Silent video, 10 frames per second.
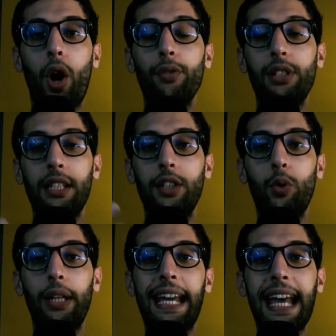obviously
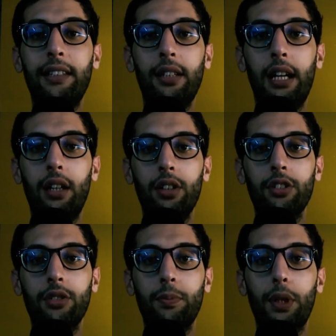you will get
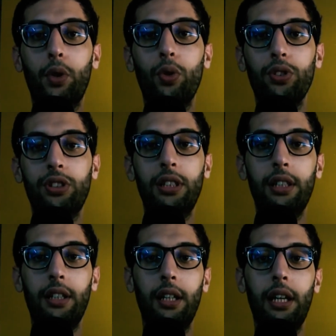errors because
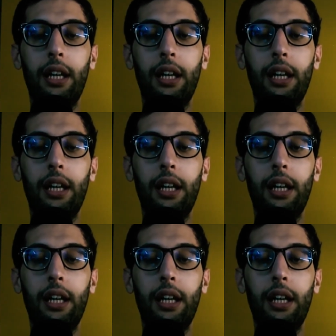the